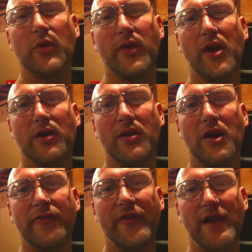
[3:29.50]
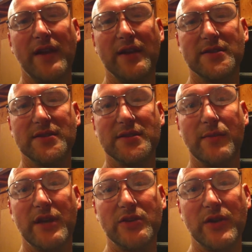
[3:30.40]
with our finances to
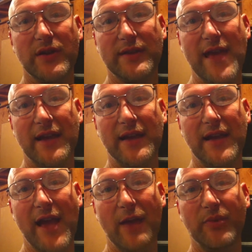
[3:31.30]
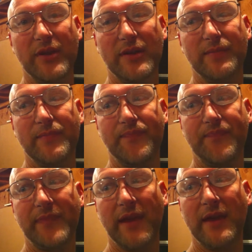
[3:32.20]
make sure that that can happen
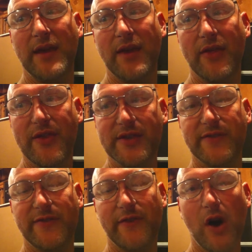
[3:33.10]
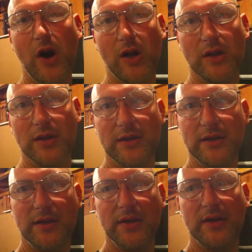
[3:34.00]
this fall,
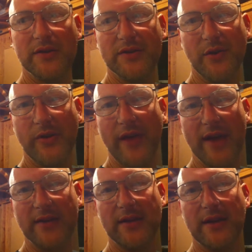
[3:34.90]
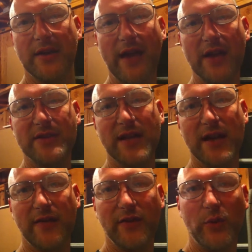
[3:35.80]
so that the outside
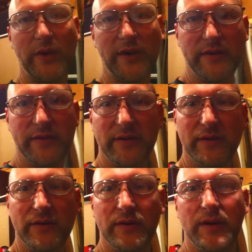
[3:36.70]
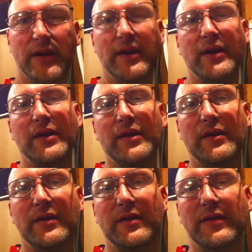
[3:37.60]
of Louise
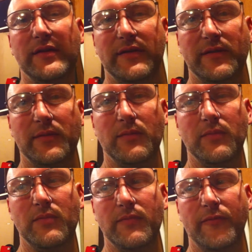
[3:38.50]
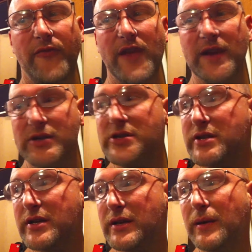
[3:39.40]
is
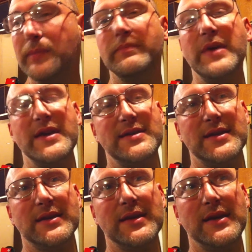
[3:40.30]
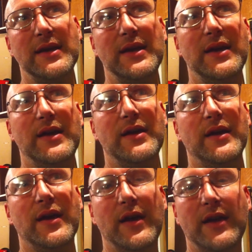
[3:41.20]
finished, basically.
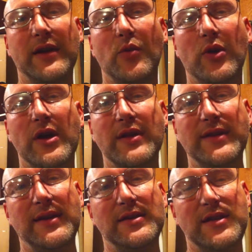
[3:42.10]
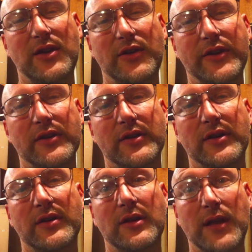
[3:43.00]
I can work on the interior
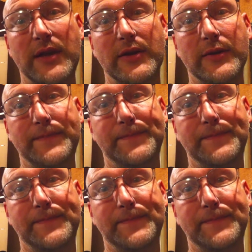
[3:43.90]
later,